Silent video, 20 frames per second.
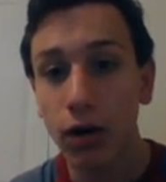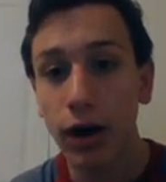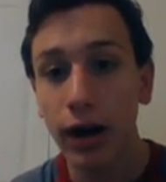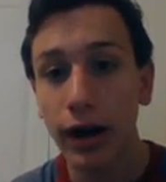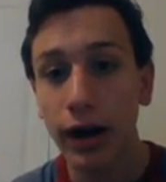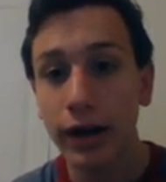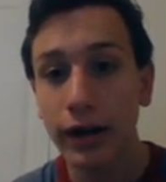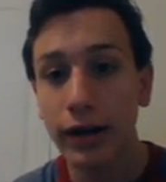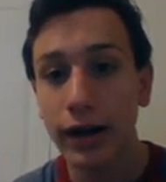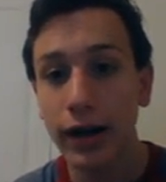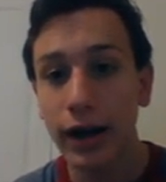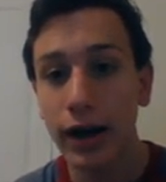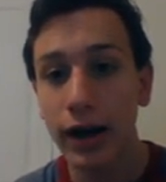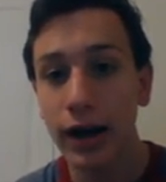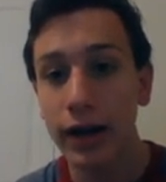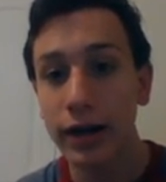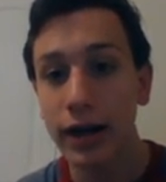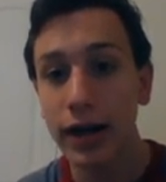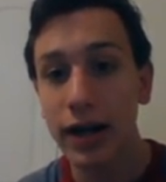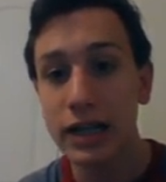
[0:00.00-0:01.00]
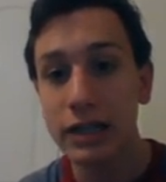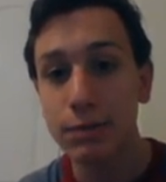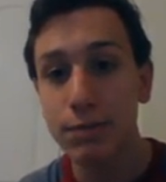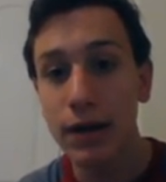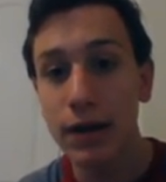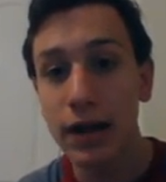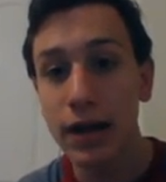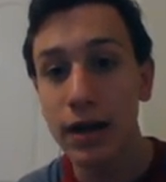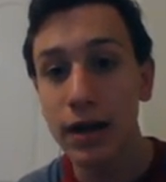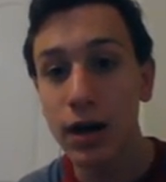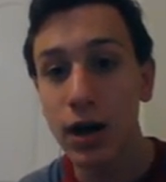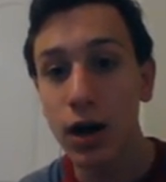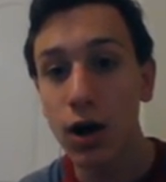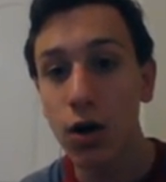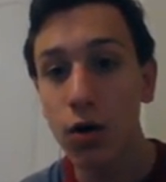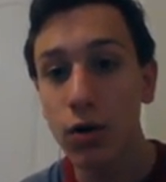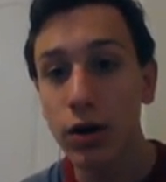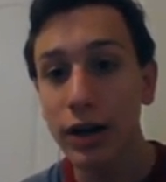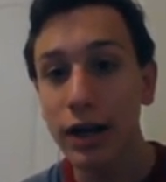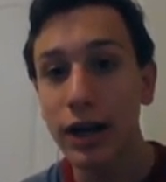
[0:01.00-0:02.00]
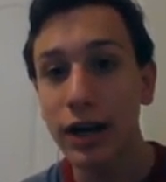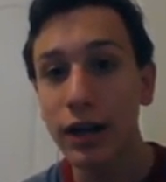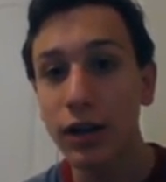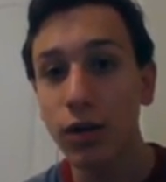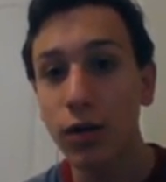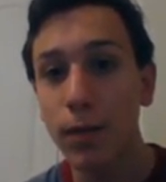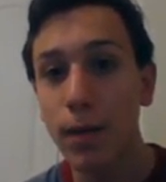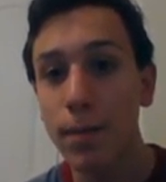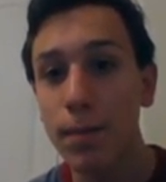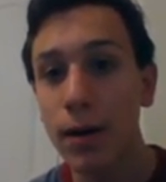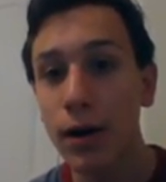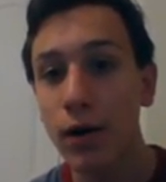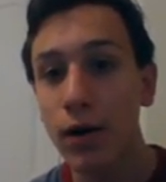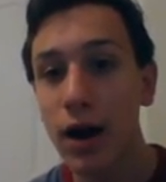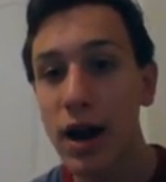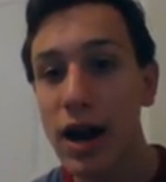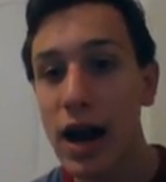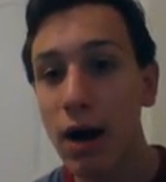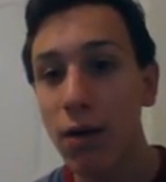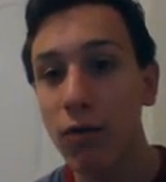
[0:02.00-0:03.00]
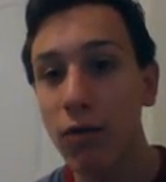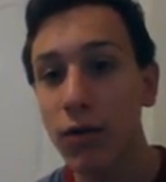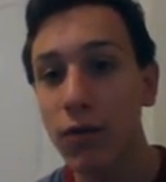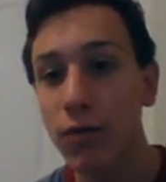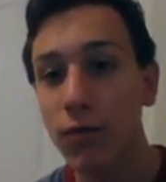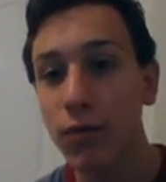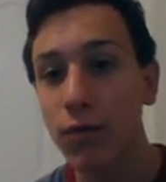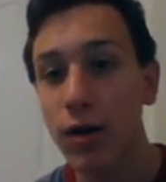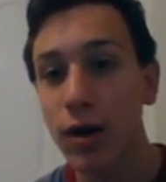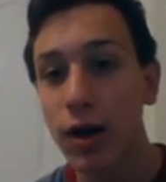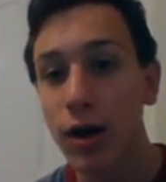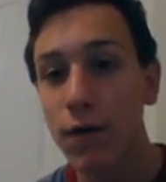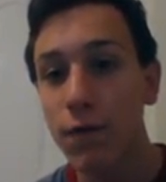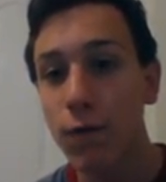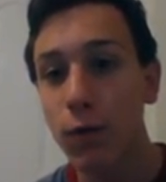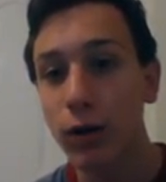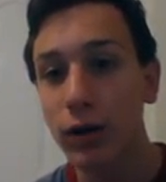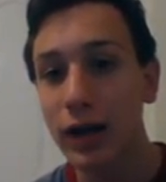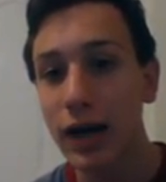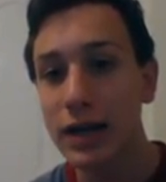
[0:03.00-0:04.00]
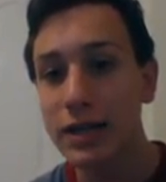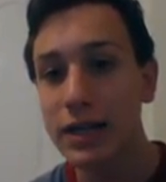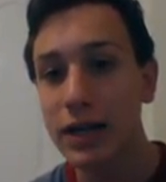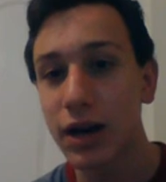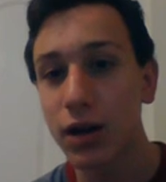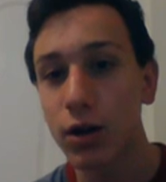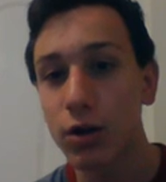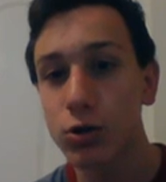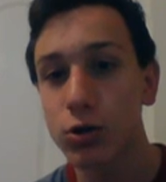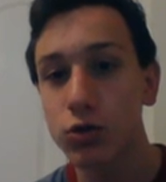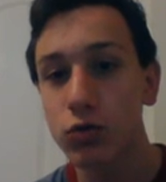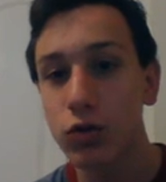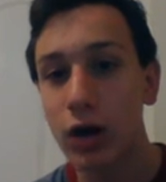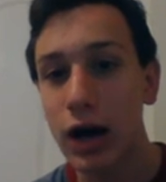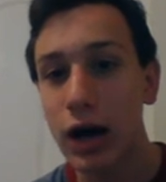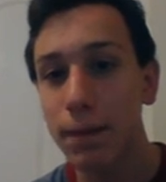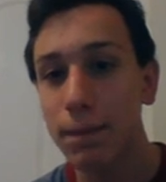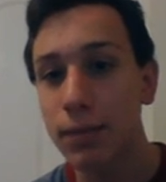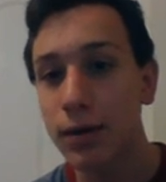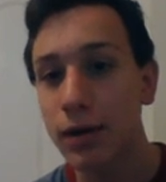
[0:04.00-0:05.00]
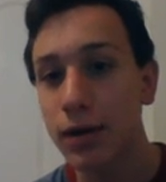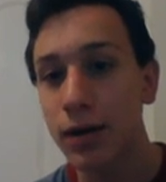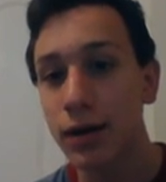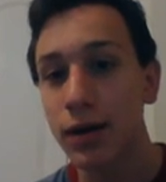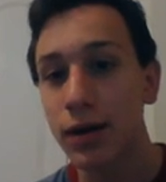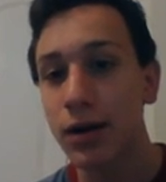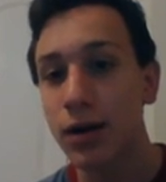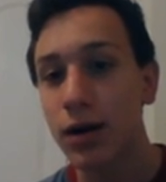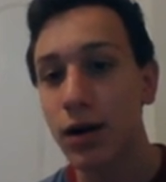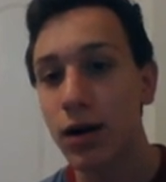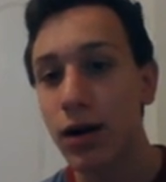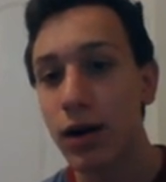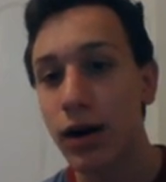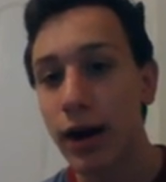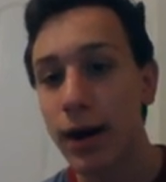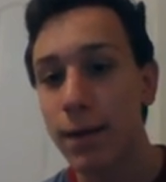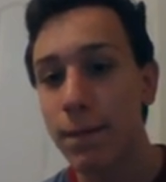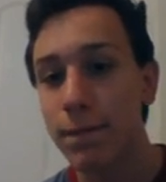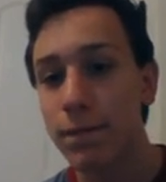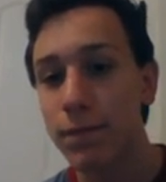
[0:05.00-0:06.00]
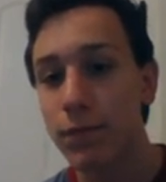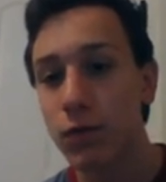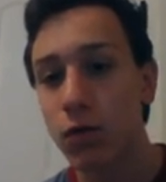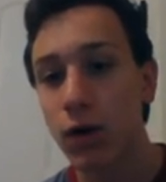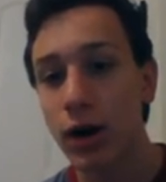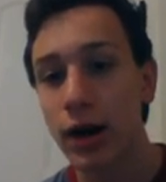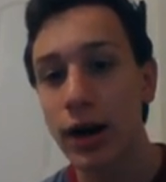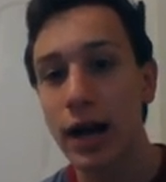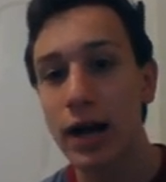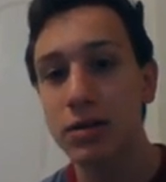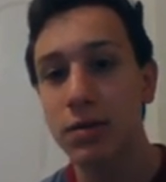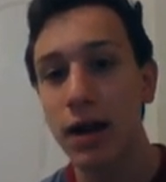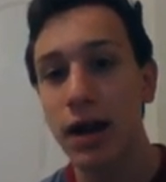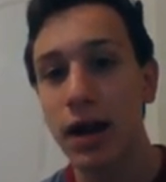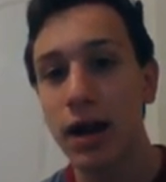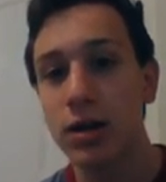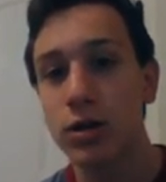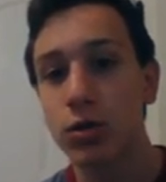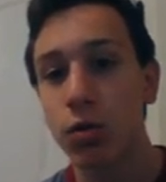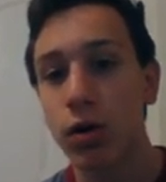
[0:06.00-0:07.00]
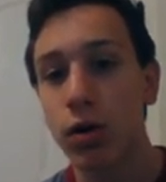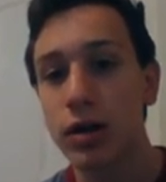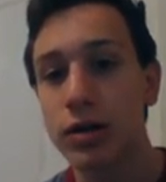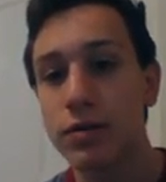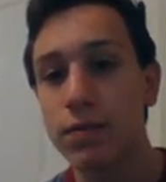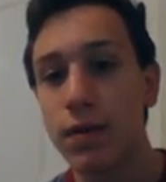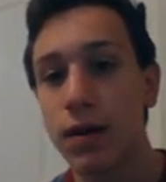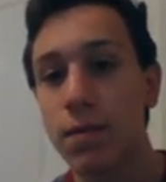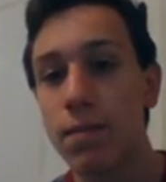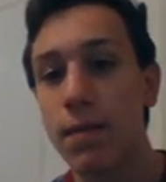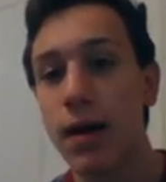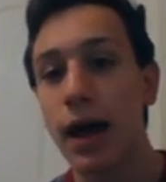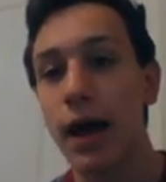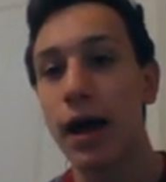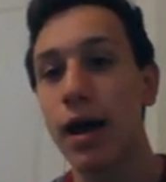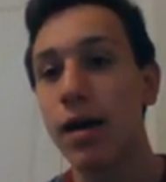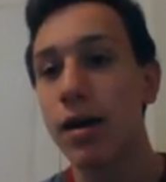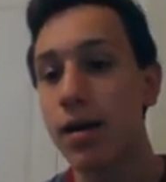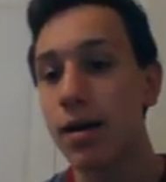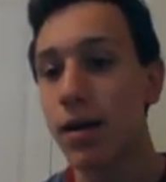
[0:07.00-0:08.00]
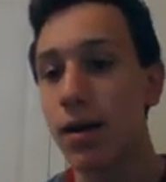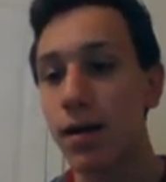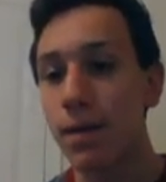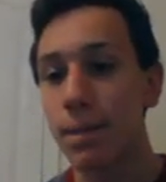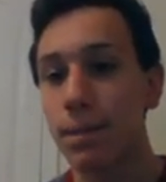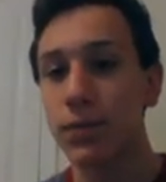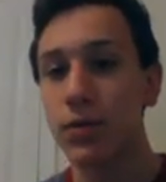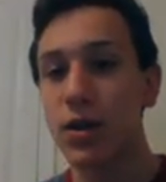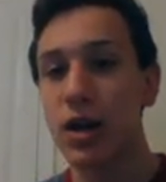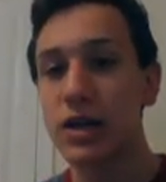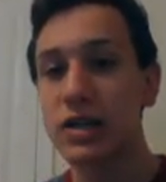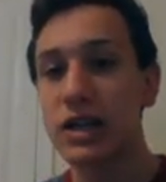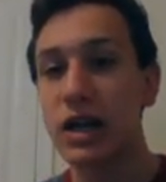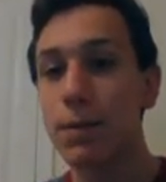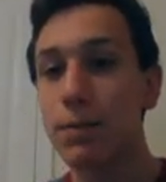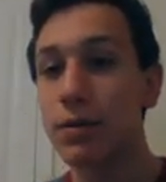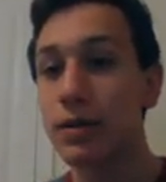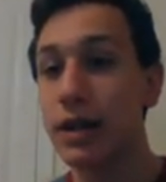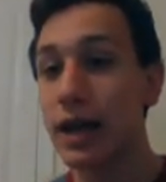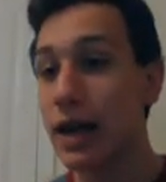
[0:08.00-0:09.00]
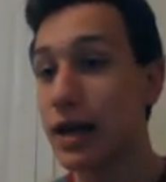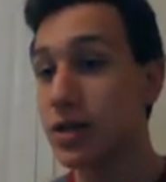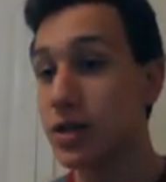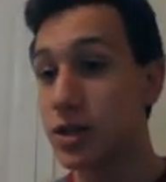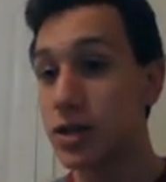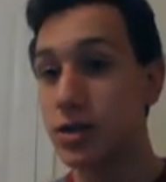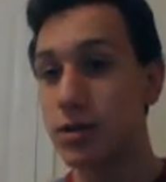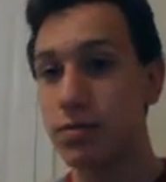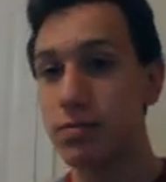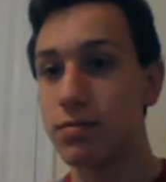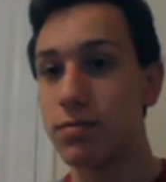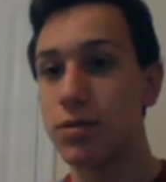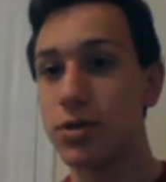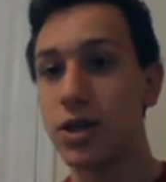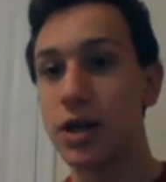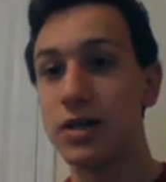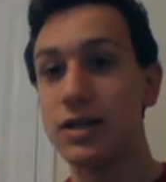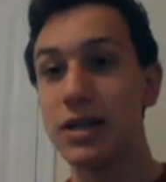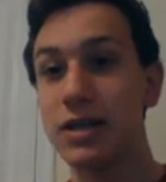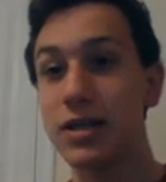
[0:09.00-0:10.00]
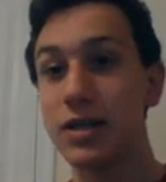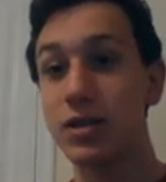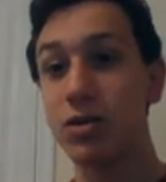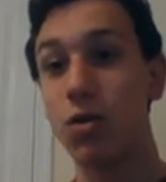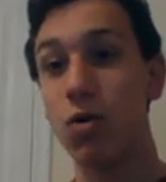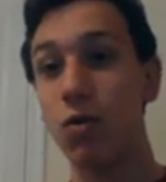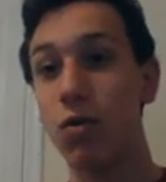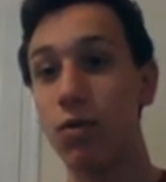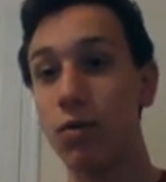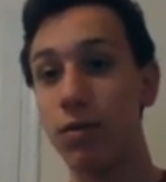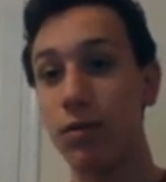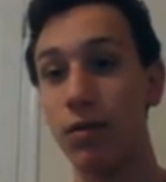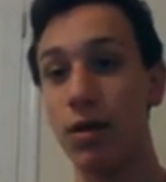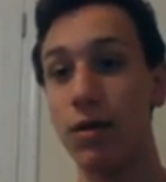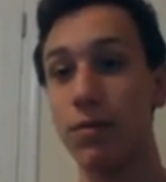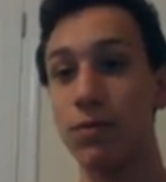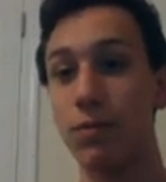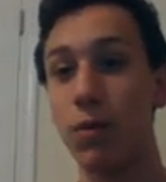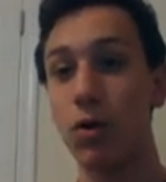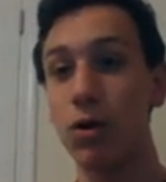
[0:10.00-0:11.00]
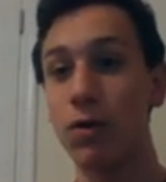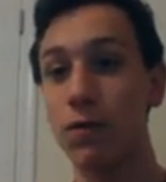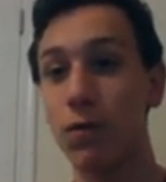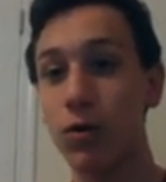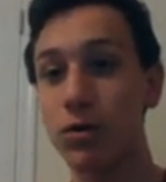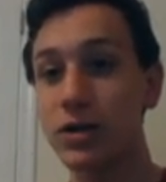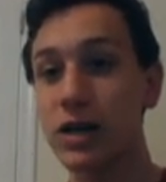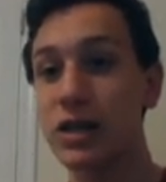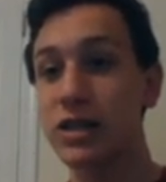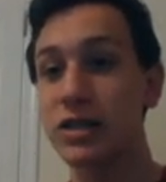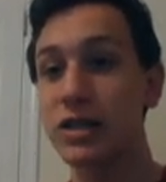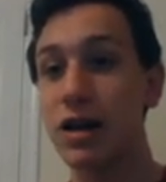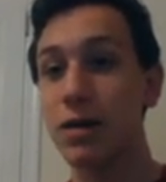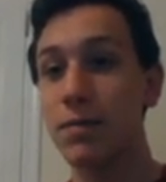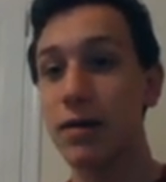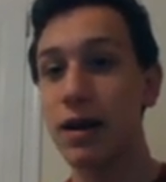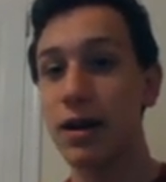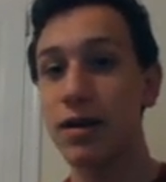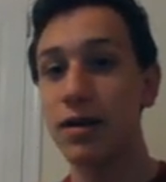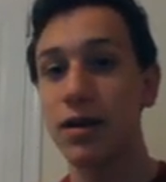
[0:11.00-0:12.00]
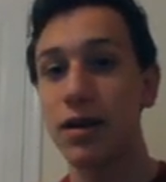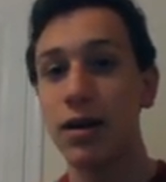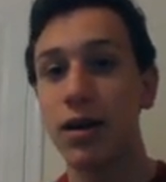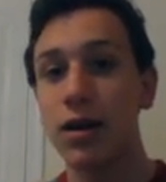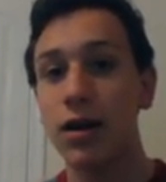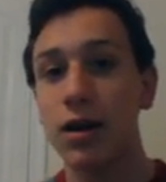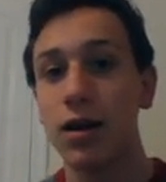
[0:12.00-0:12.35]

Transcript: All right, and it's been, you know, getting a little bit better, and now we're forecasting another drop, all right as we head towards mid-May. Next couple days, just as it's cold, there's polar vortex is coming in.